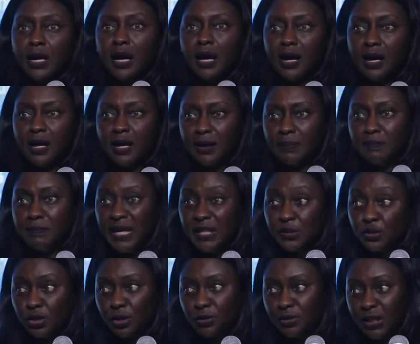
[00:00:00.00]

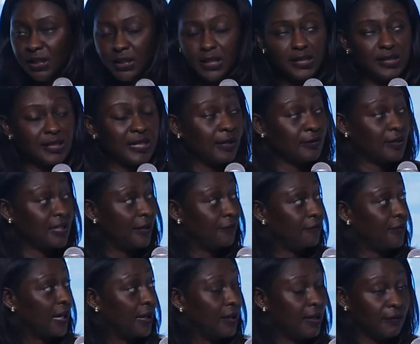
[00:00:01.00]
mentoring, he's now
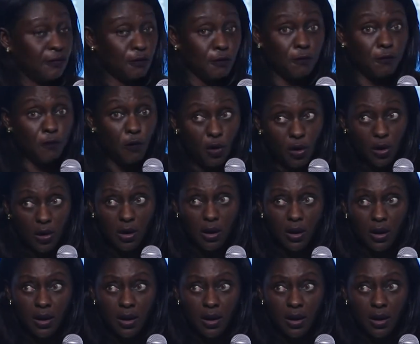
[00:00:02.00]
safe care level 4.